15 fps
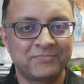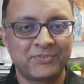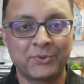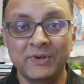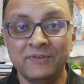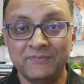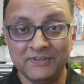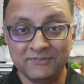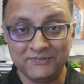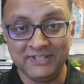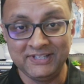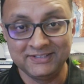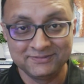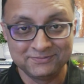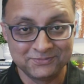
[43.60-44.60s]

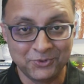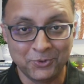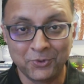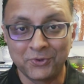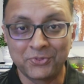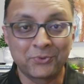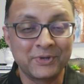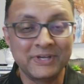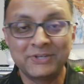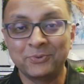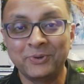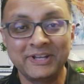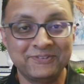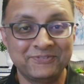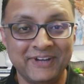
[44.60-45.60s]
350 or
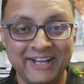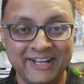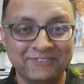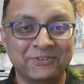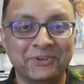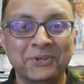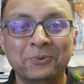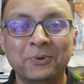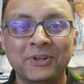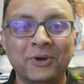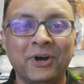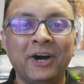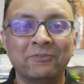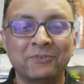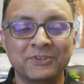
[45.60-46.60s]
325, or you want to
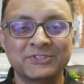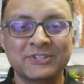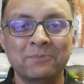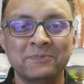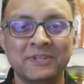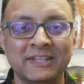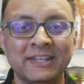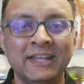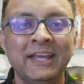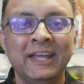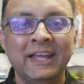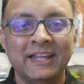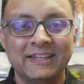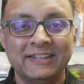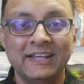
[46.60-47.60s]
offer something
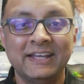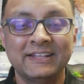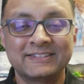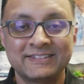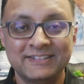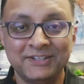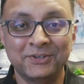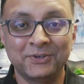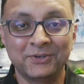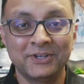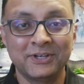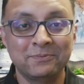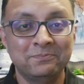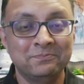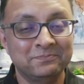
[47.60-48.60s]
that's
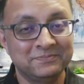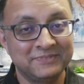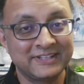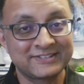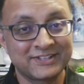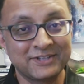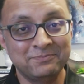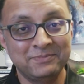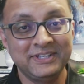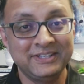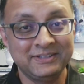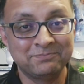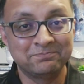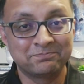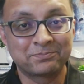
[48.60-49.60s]
gonna
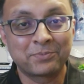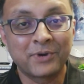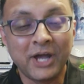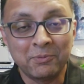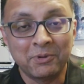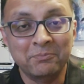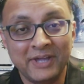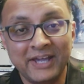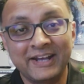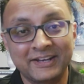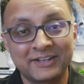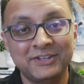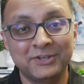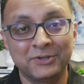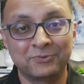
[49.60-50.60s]
be
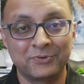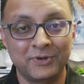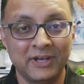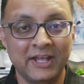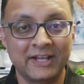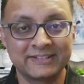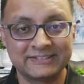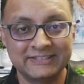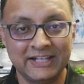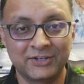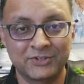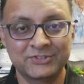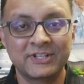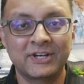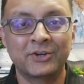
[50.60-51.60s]
problematic, for a lot of
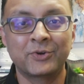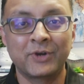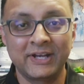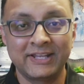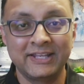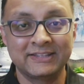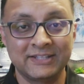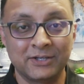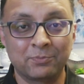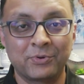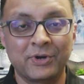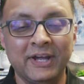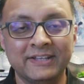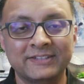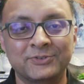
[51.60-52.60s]
sellers that are trying to get their
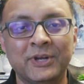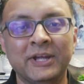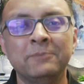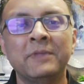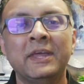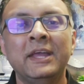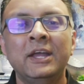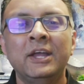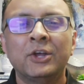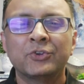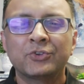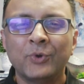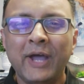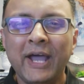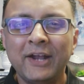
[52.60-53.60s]
price, right?
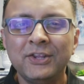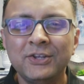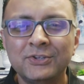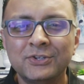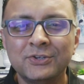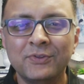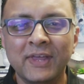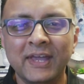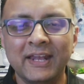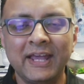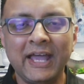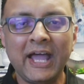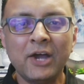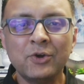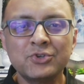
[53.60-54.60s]
So how do you do that?
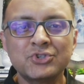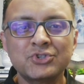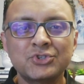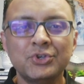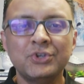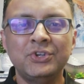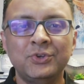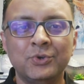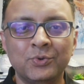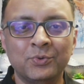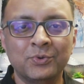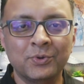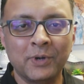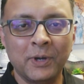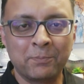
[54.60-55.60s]
How should
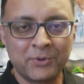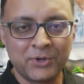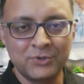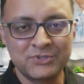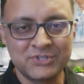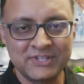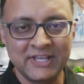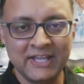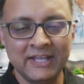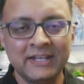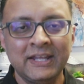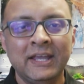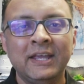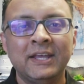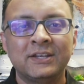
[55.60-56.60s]
you approach that
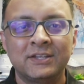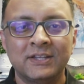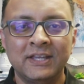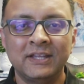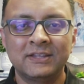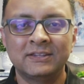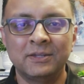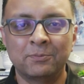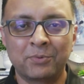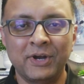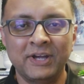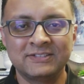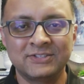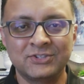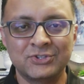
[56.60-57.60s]
to get the
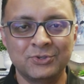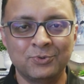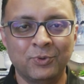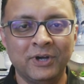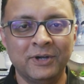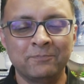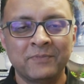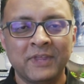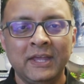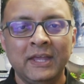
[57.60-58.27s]
price that you want?